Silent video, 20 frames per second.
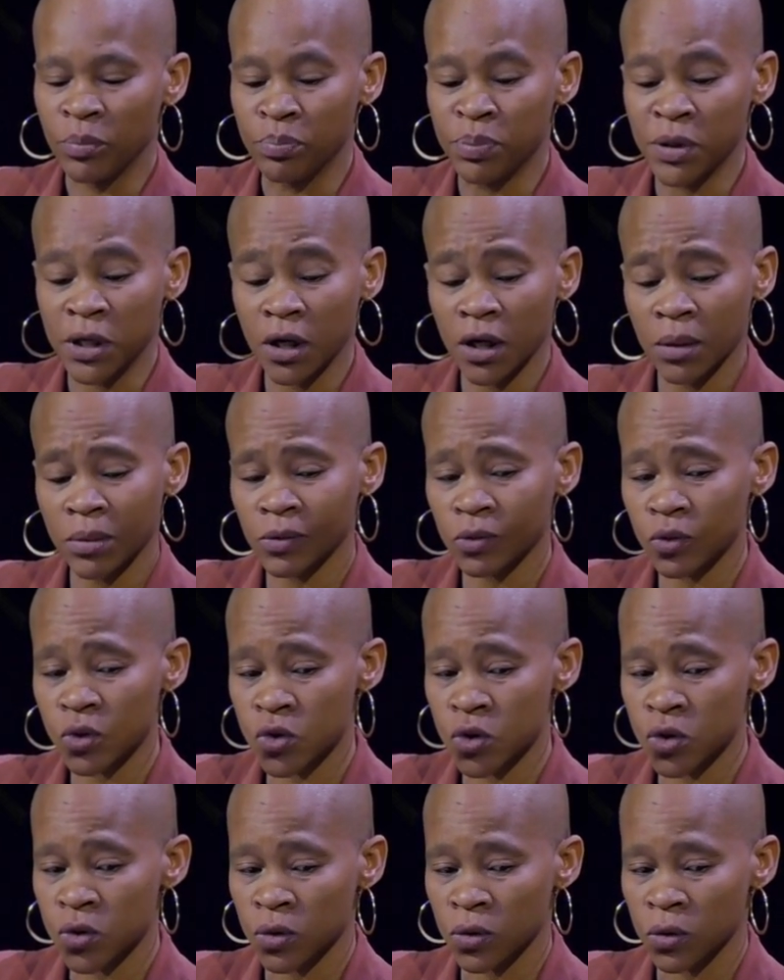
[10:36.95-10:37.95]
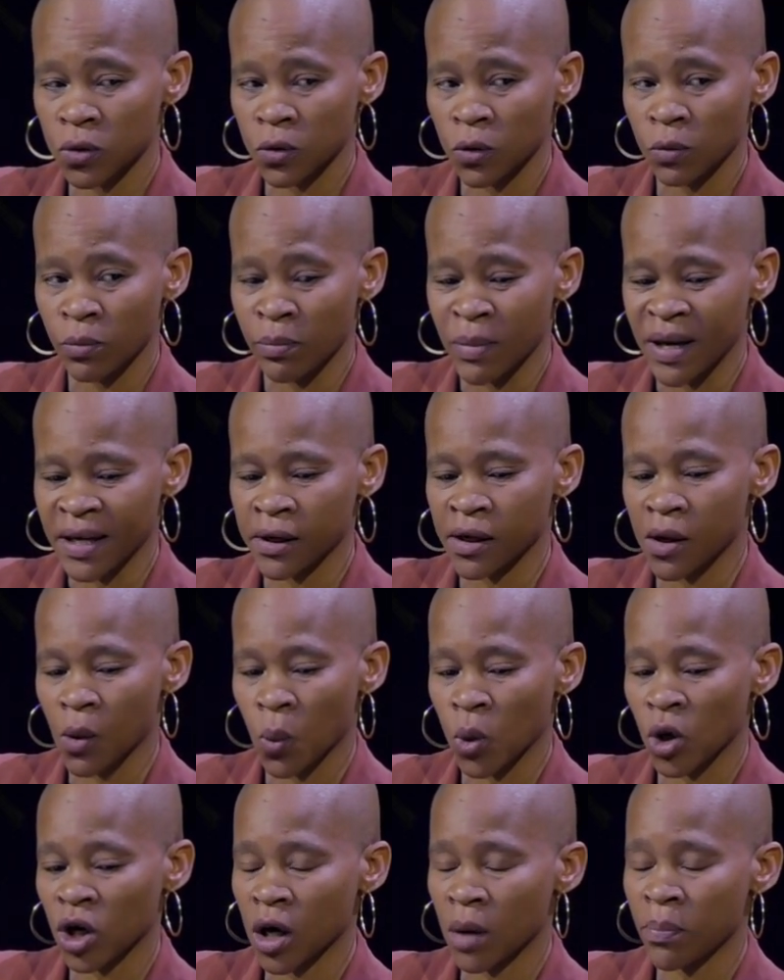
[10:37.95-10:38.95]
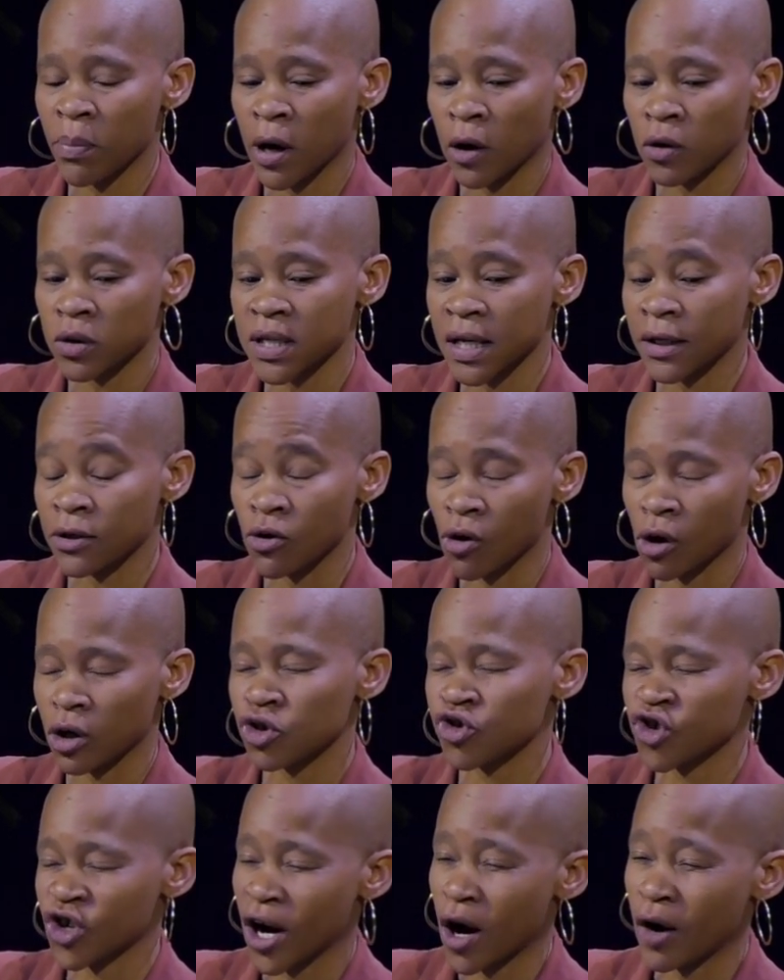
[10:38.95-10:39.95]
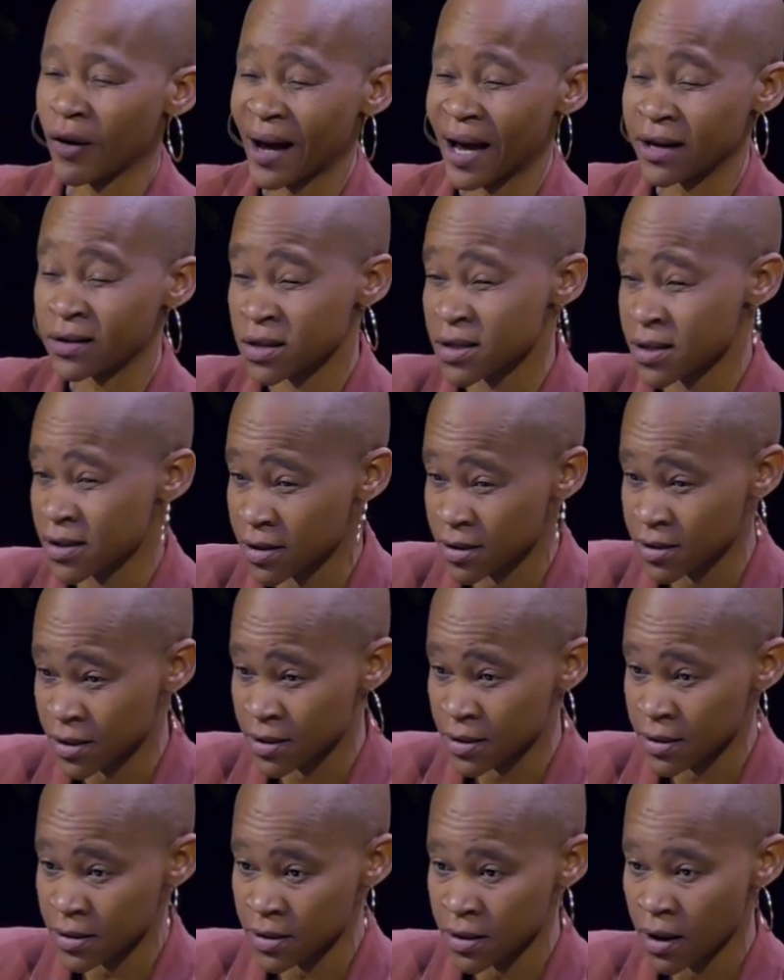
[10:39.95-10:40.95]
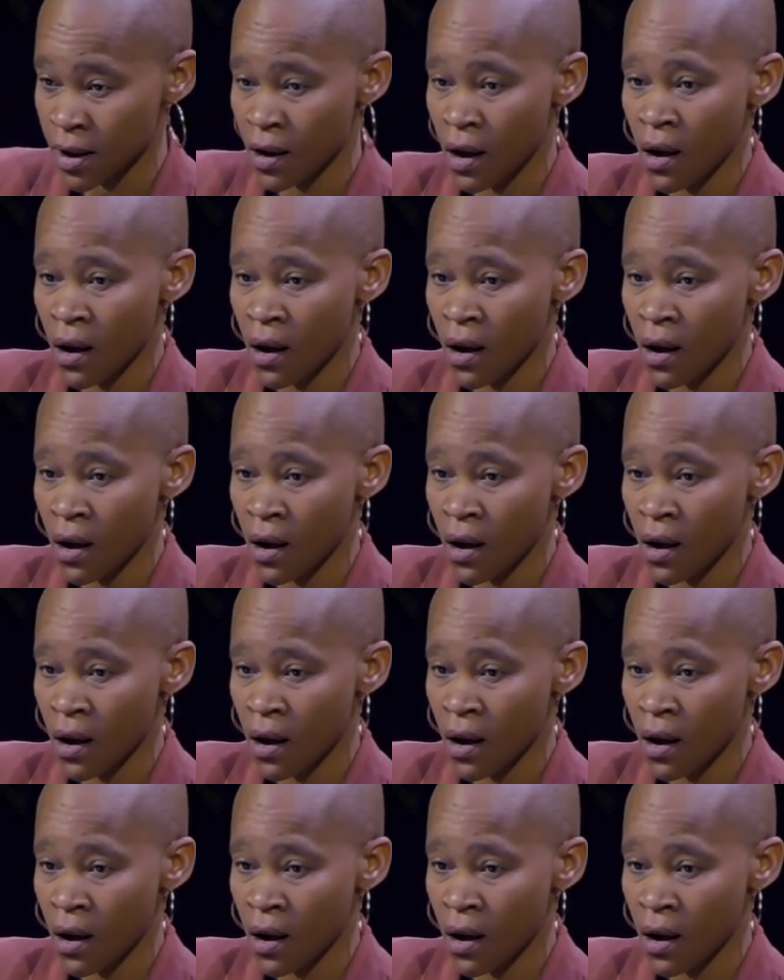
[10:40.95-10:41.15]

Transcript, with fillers: be able to make it a work about acknowledging our ancestors.